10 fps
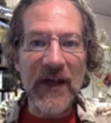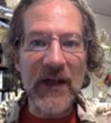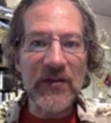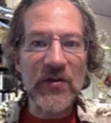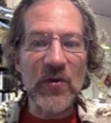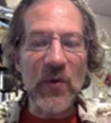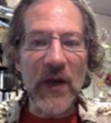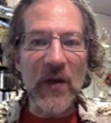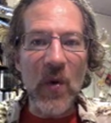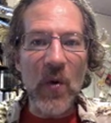get to
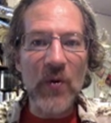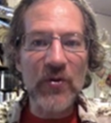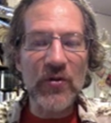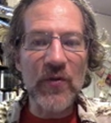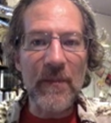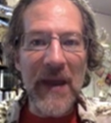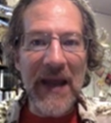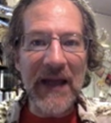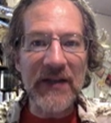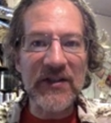in order to
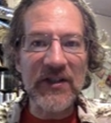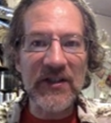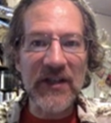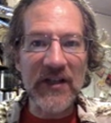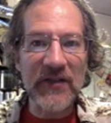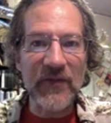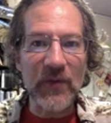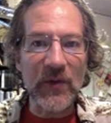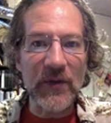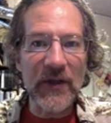make a
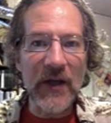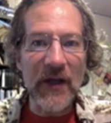successful